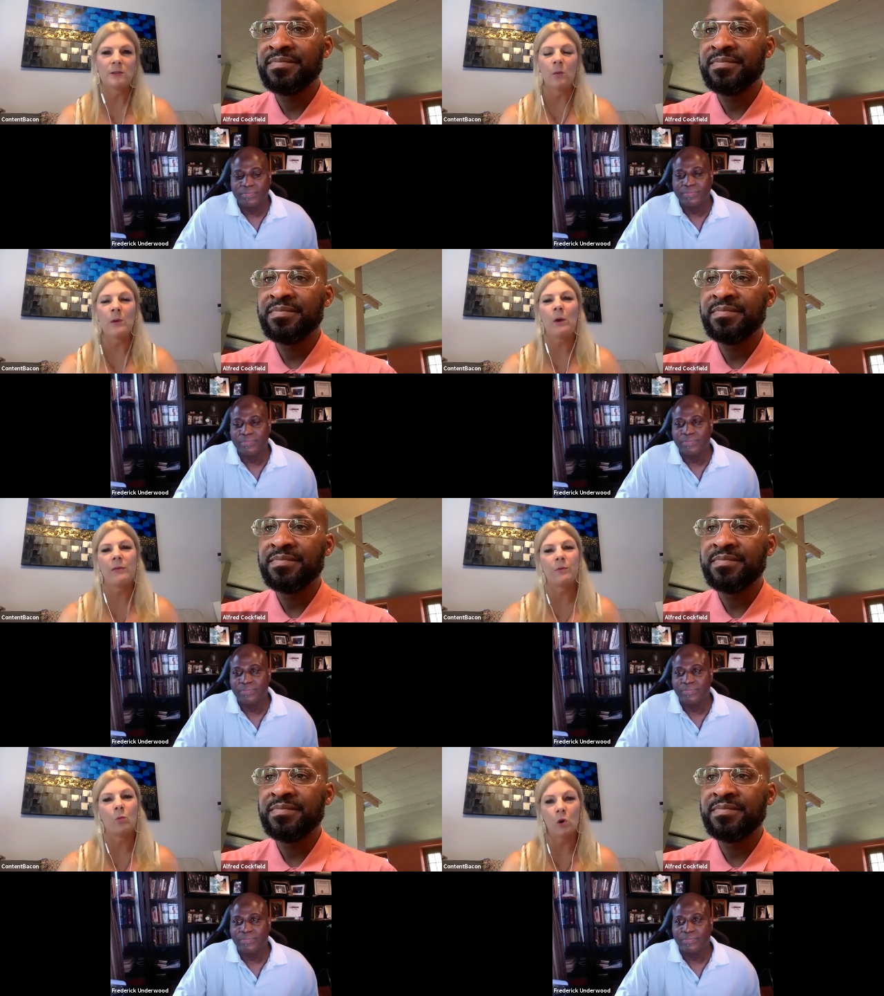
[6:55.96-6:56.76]
Speaker 1: you know, we
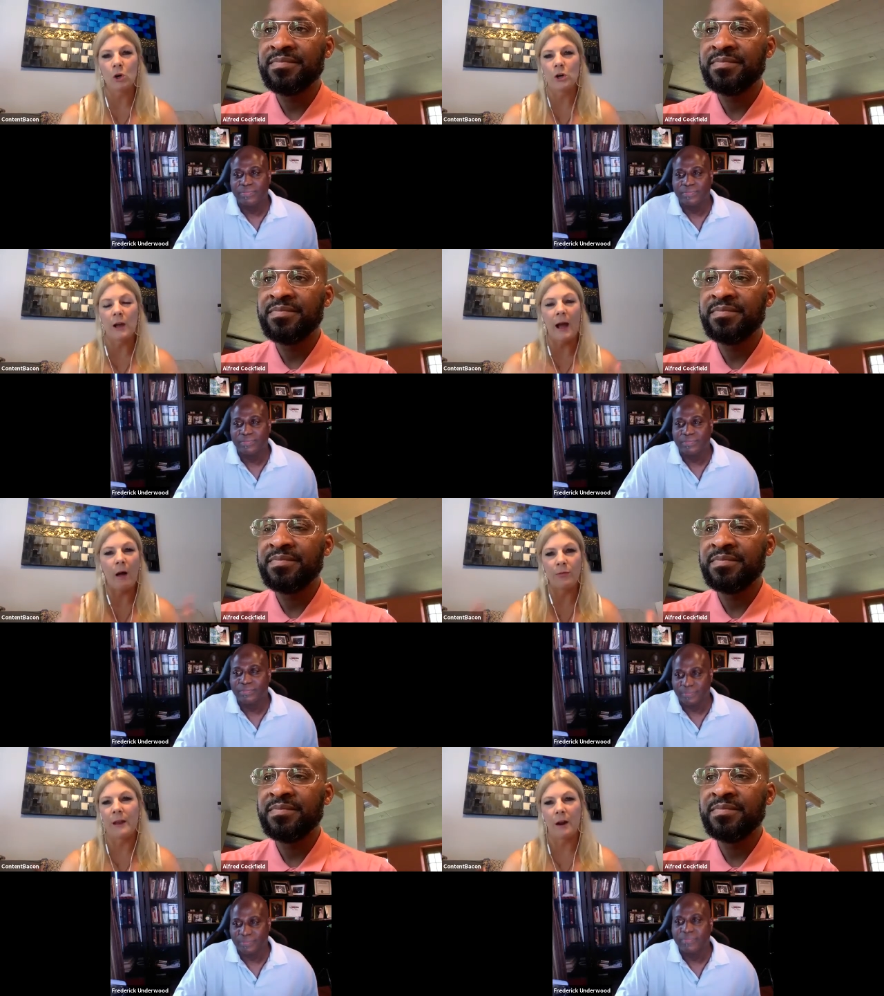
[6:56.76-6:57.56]
want the word
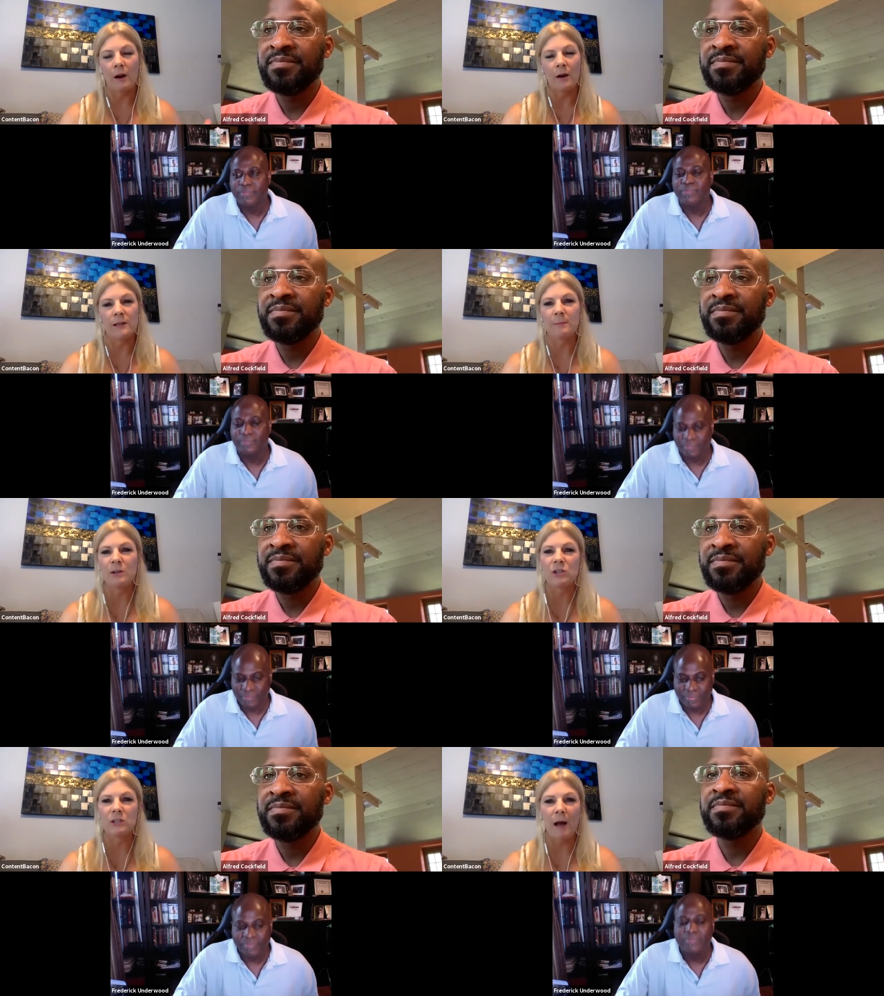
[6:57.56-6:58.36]
out there as
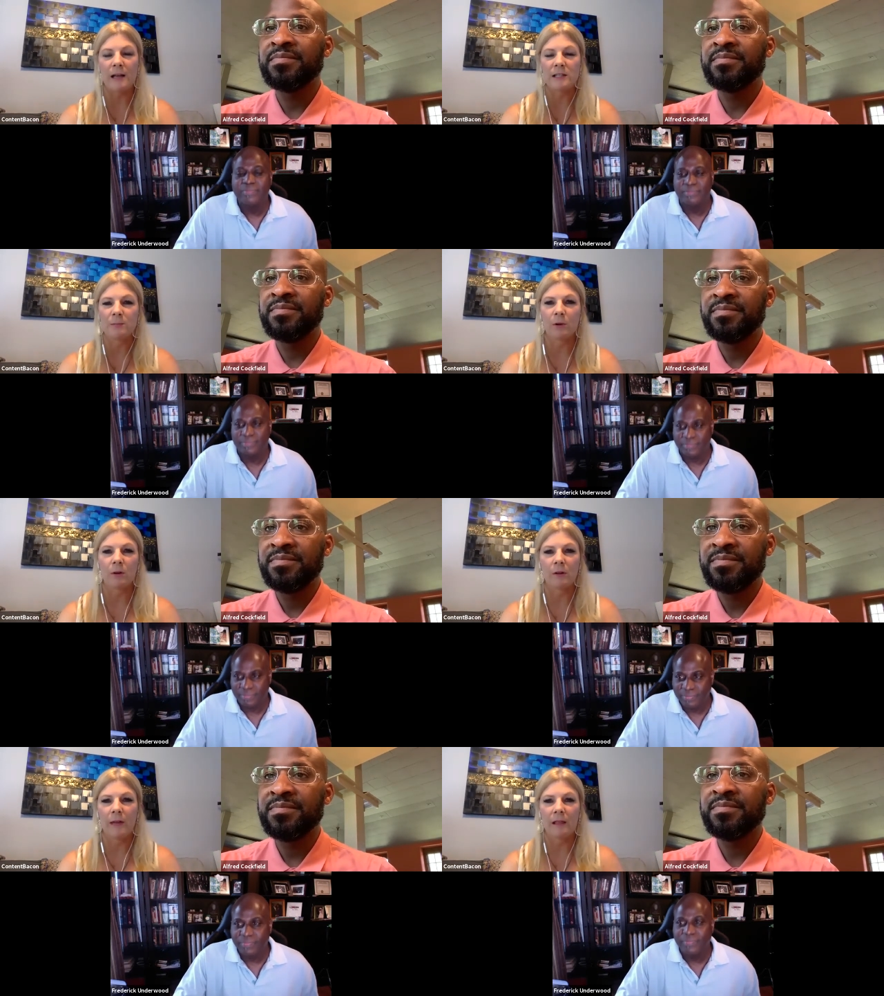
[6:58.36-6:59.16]
much as
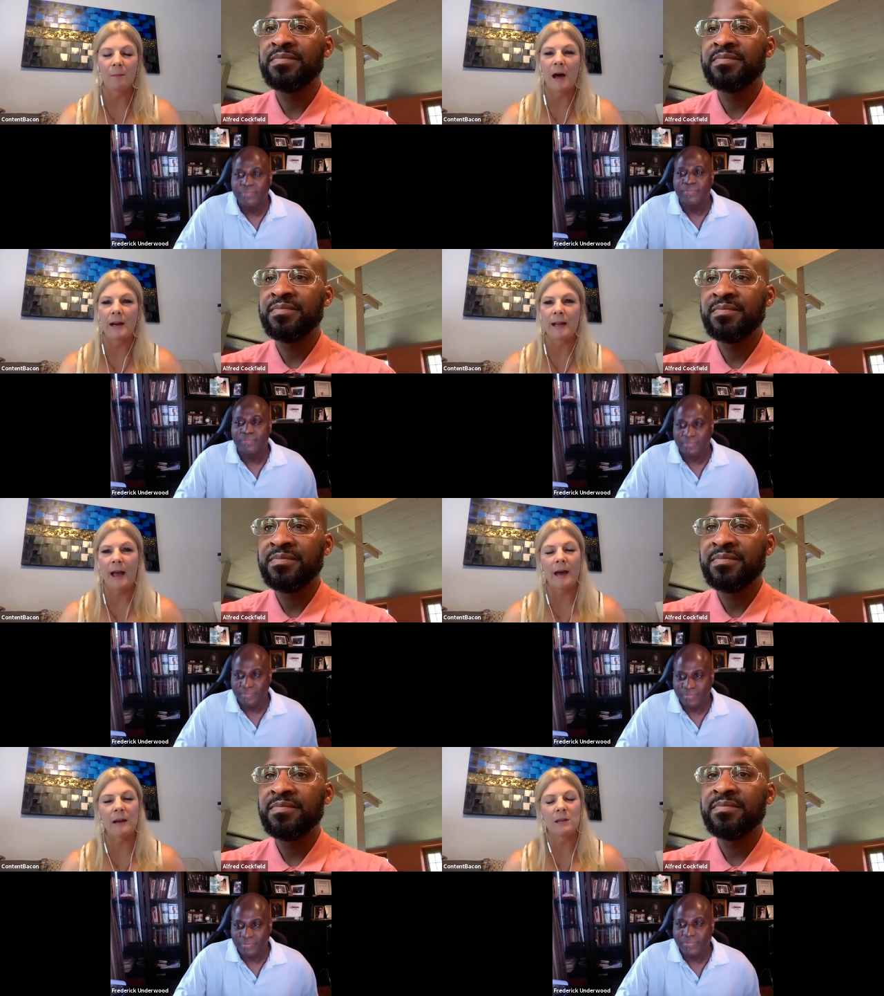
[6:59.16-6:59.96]
possible that Lamad
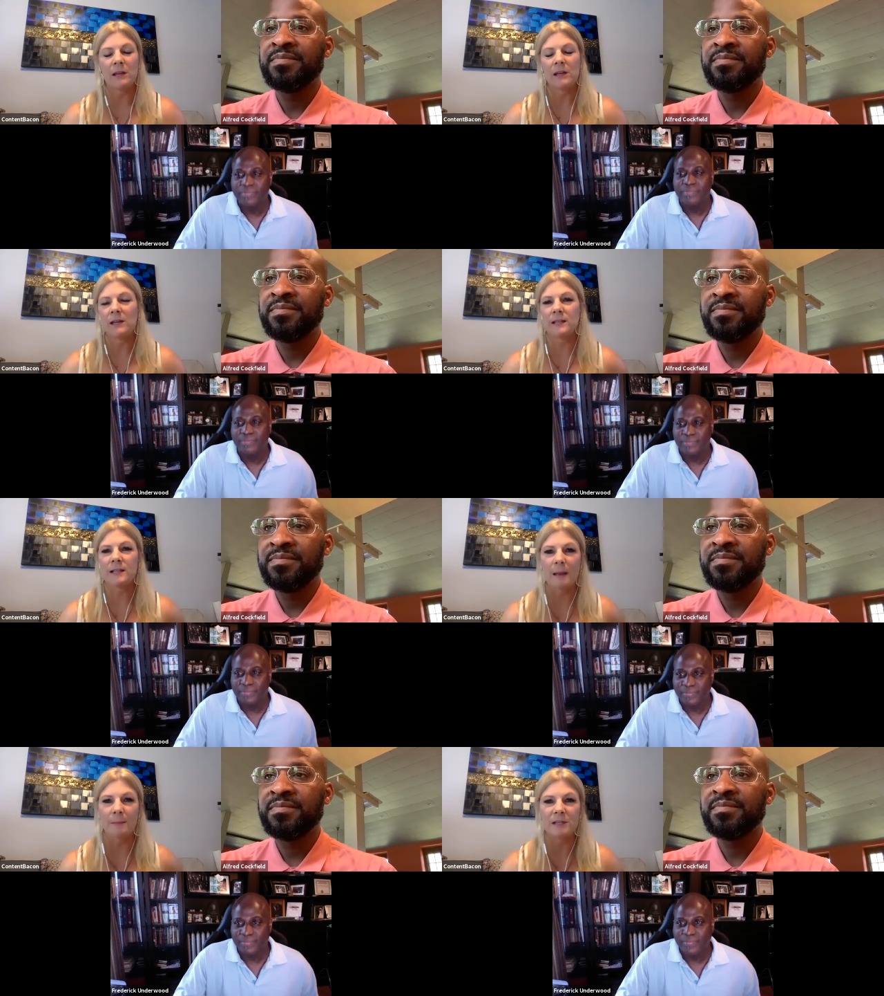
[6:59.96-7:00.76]
Academy is
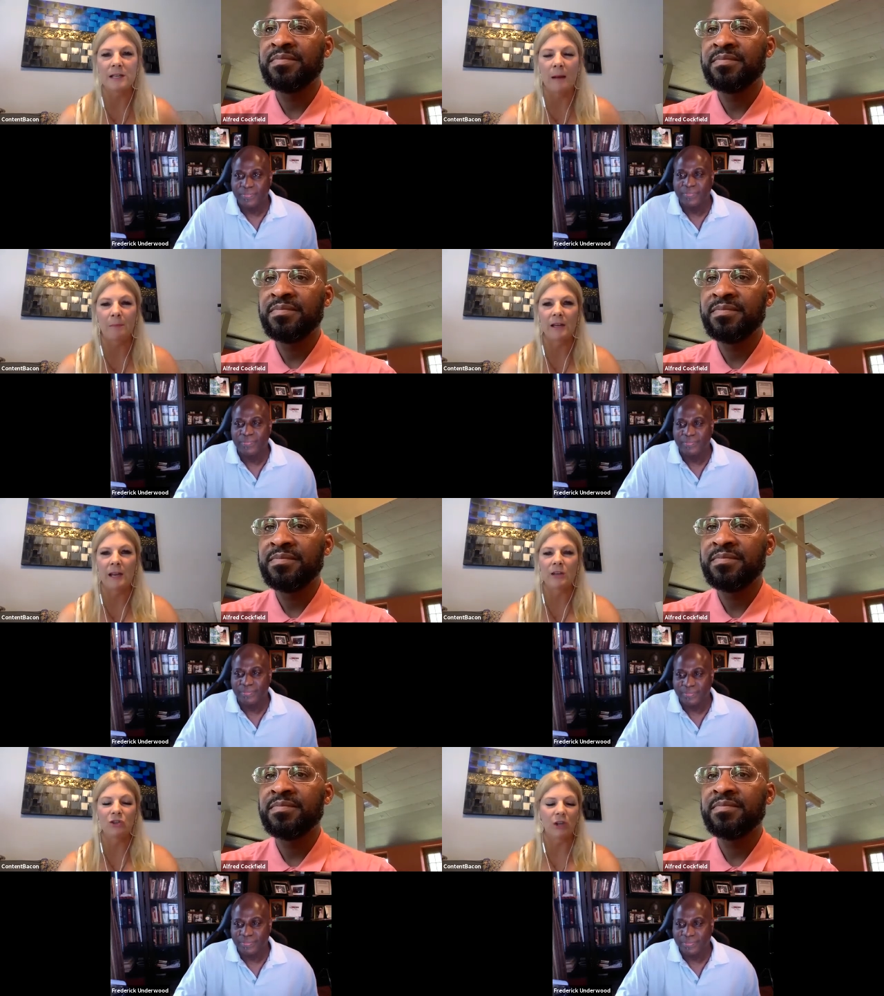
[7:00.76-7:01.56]
accepting
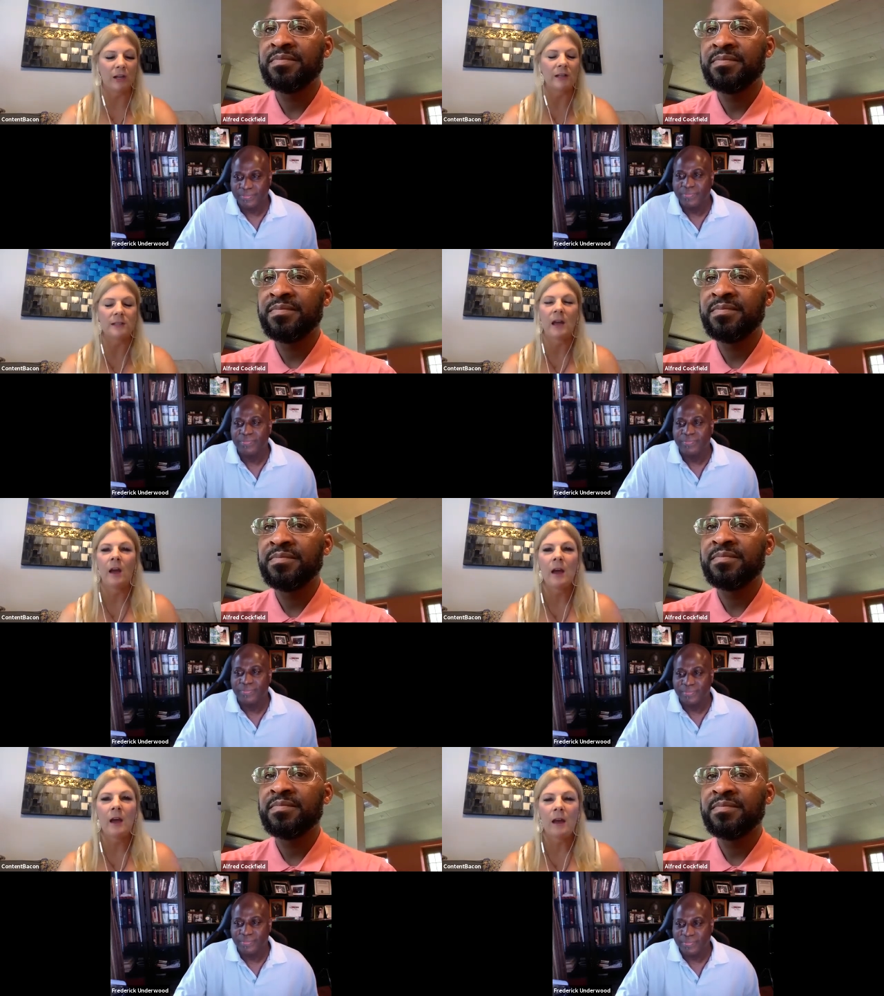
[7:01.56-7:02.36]
applications.
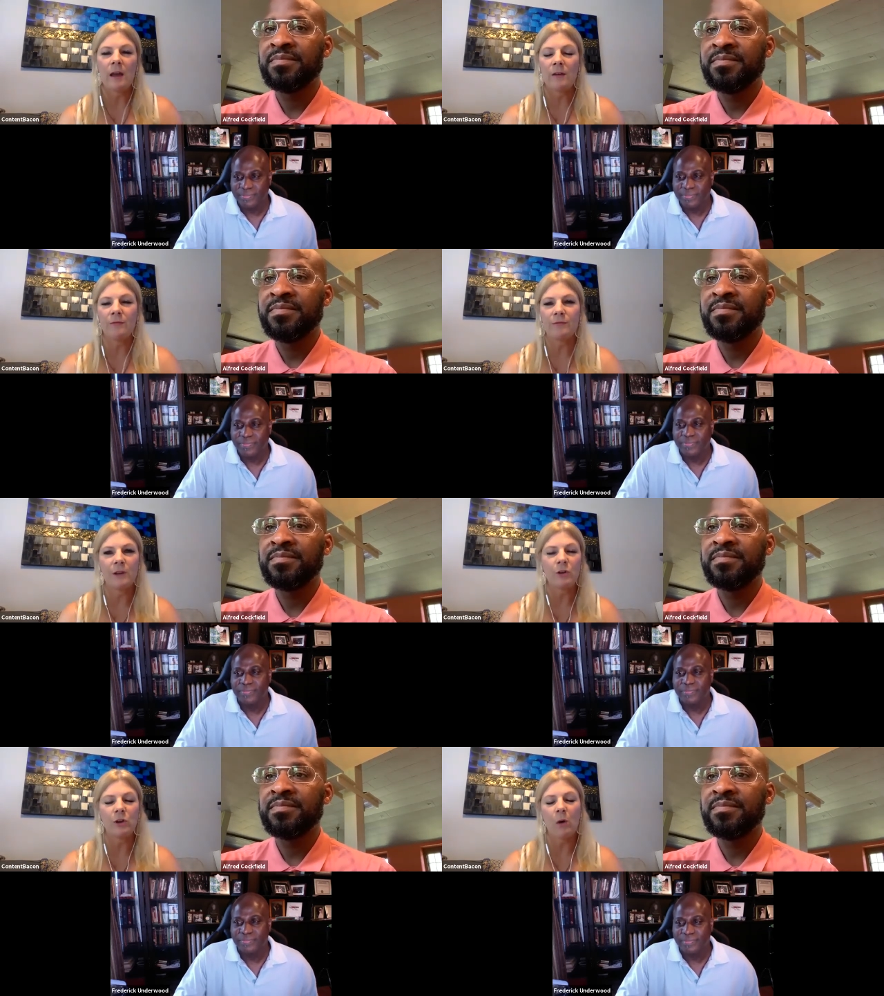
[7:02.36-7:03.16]
If, you
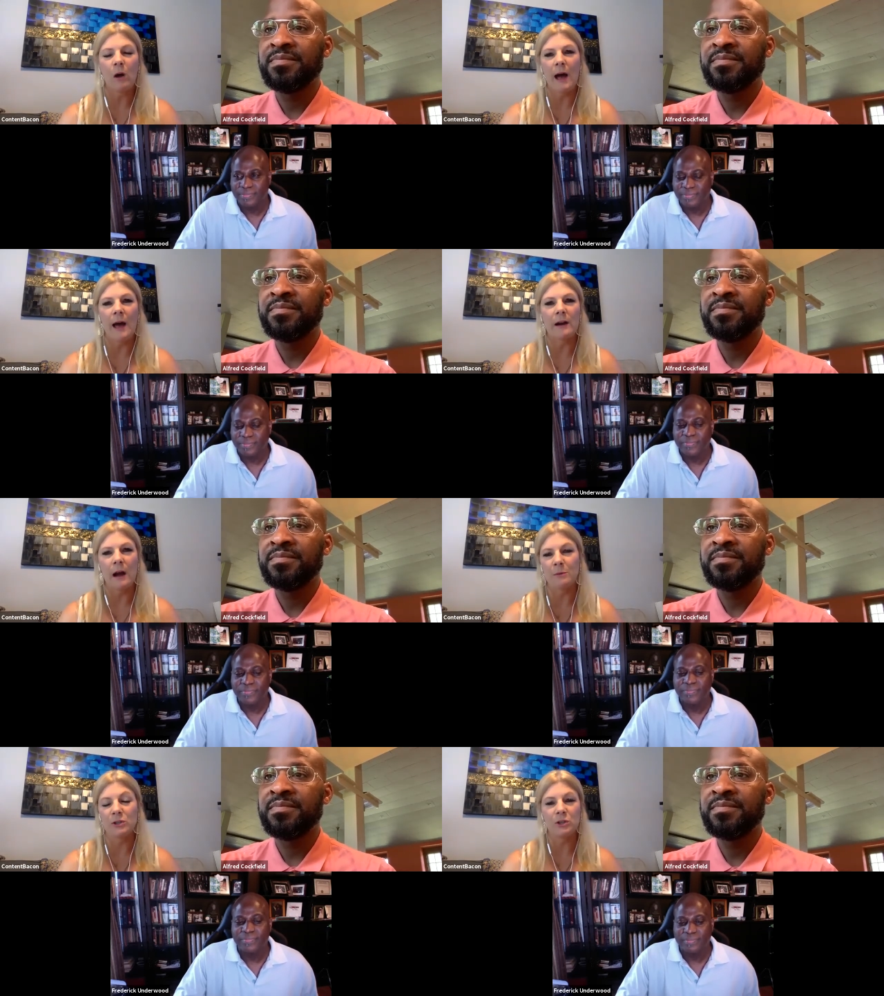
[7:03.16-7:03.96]
know, you all had an
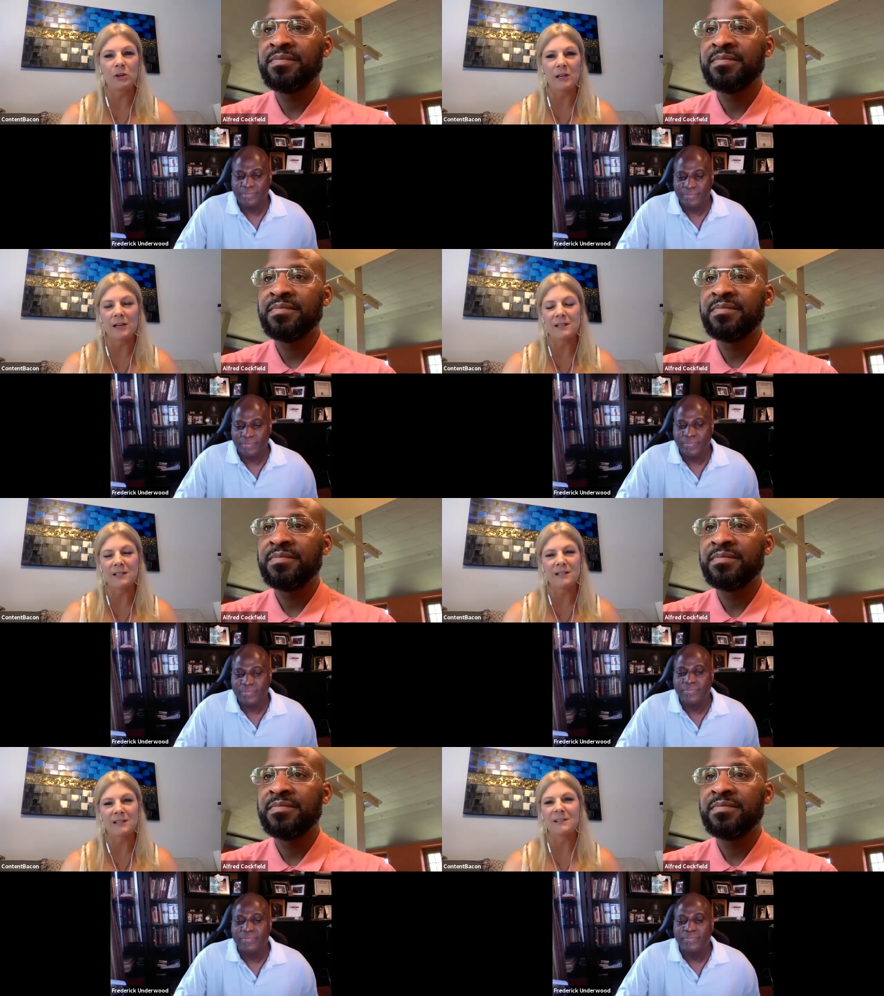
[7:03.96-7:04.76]
opportunity to